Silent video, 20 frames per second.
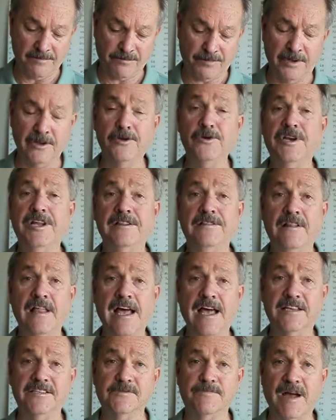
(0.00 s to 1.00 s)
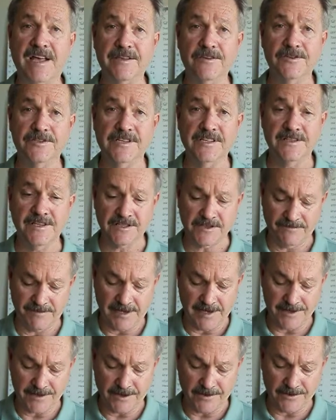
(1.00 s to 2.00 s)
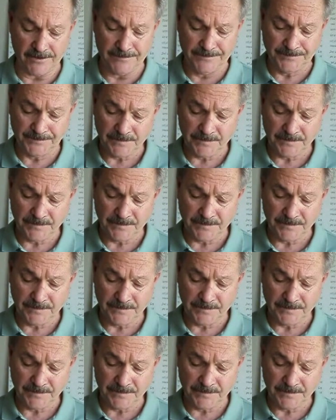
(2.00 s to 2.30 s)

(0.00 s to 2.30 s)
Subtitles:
polluting less by using this vehicle.